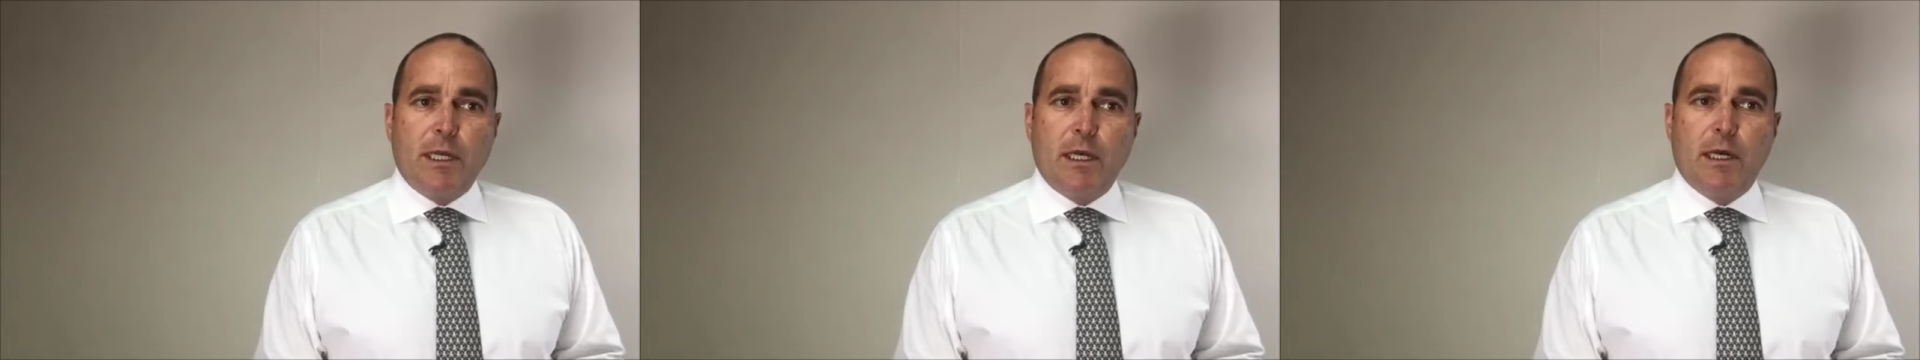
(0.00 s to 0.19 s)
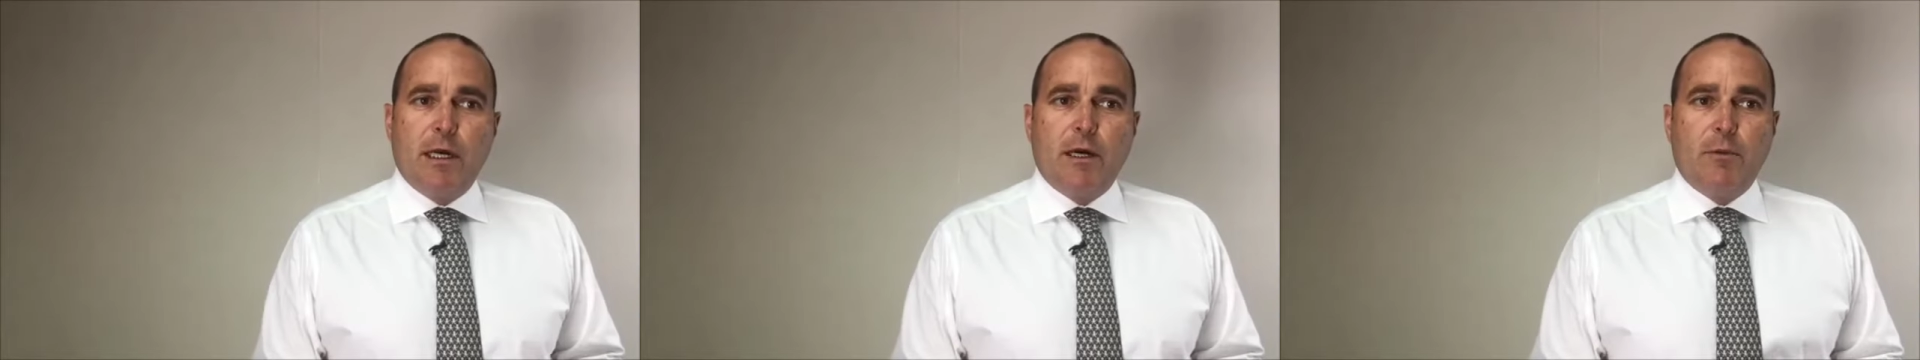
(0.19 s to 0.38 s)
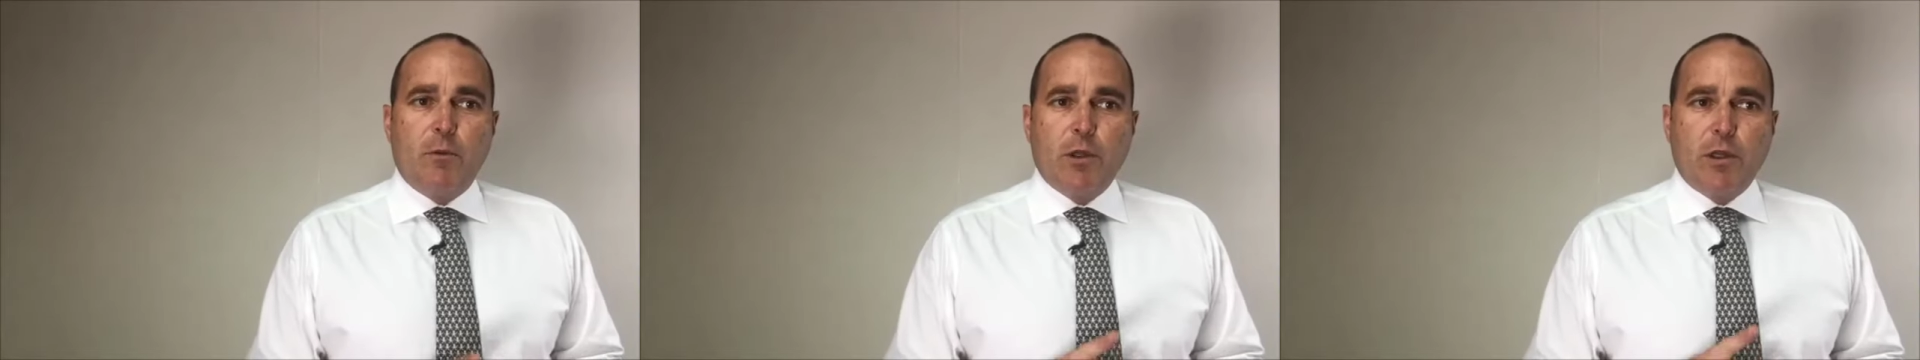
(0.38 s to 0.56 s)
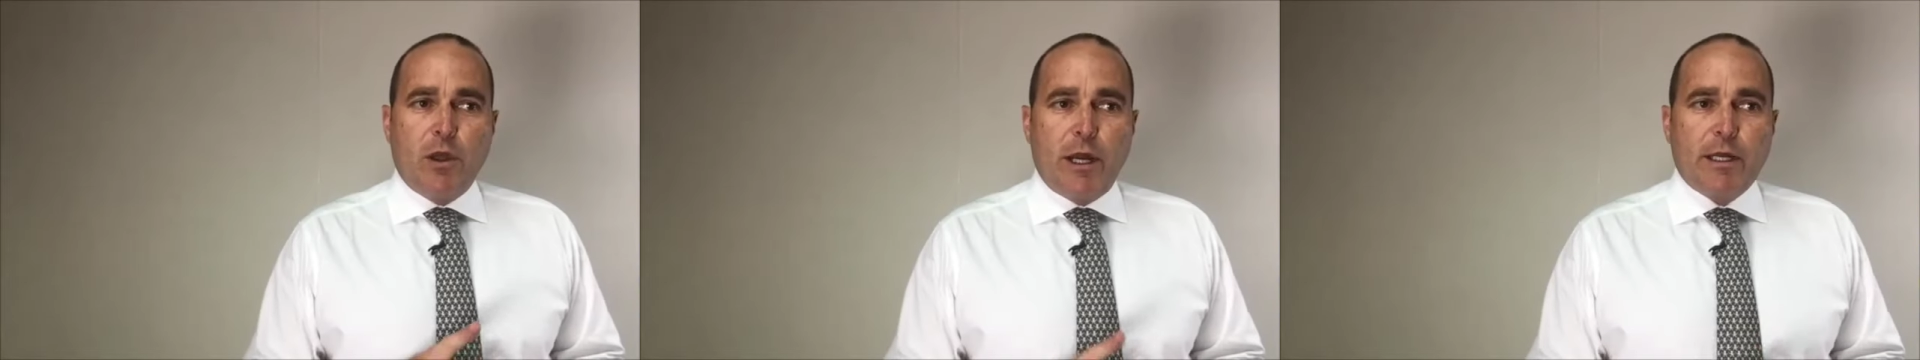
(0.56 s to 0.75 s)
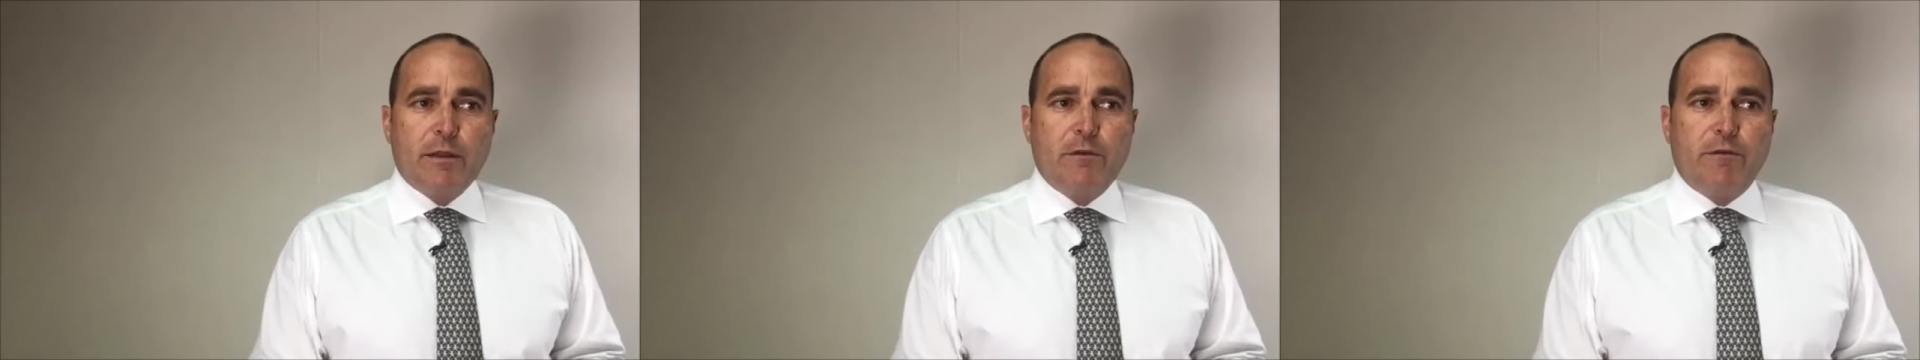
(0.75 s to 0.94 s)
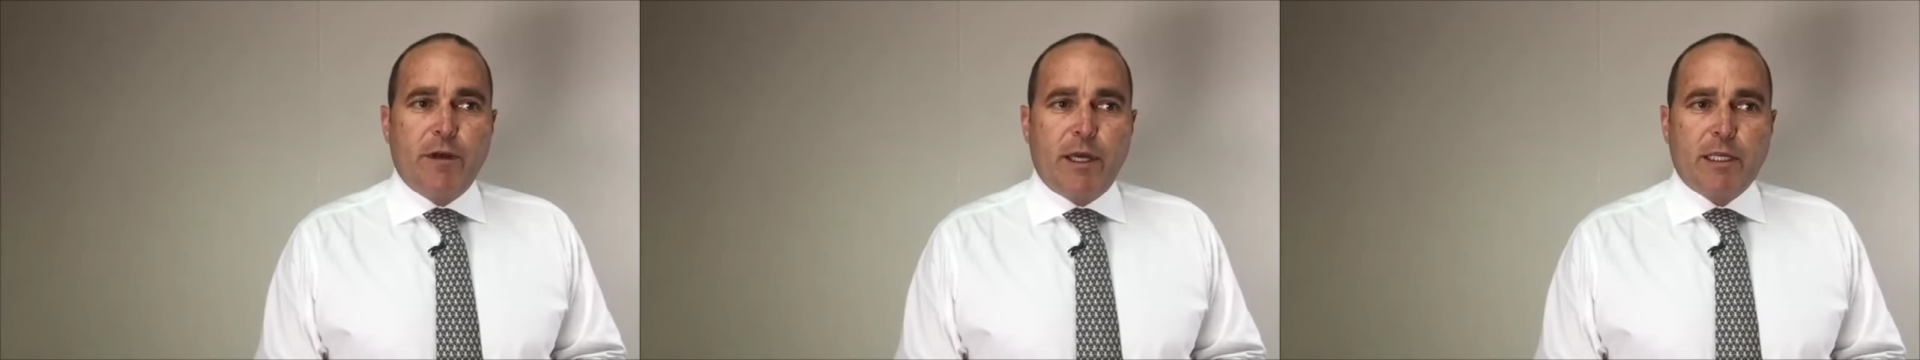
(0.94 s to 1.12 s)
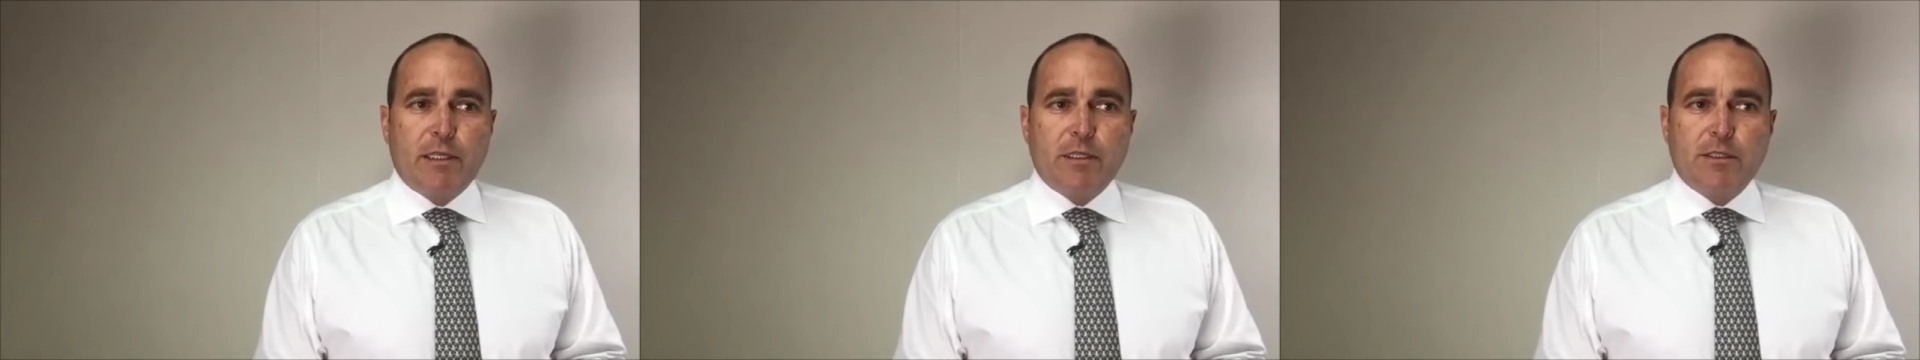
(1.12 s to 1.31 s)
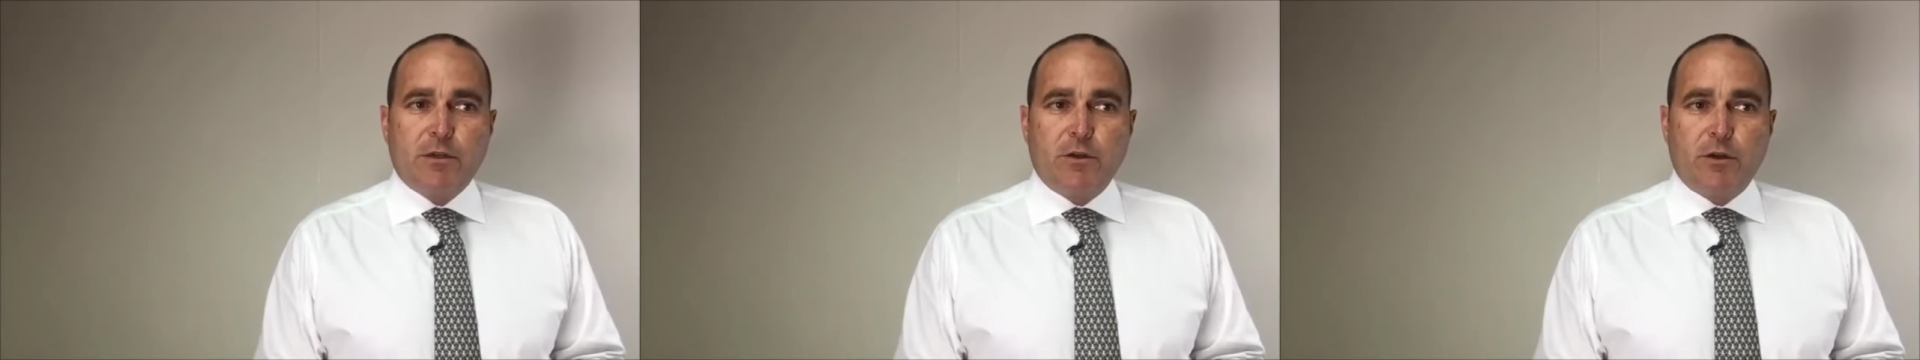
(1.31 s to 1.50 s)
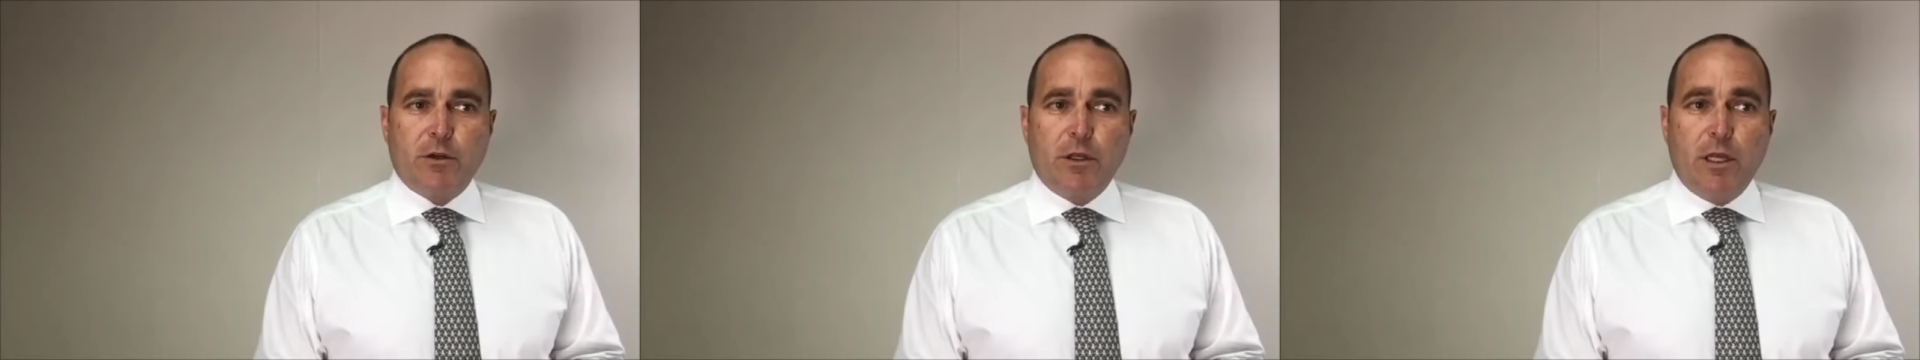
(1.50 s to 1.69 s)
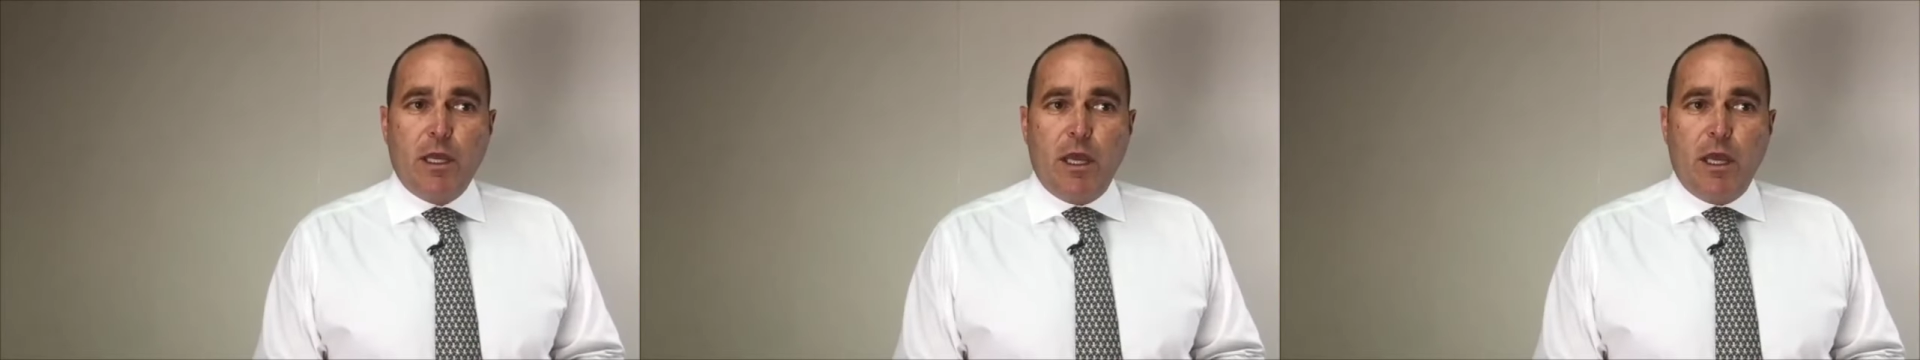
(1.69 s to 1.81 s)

Uh, we like the fact that it's got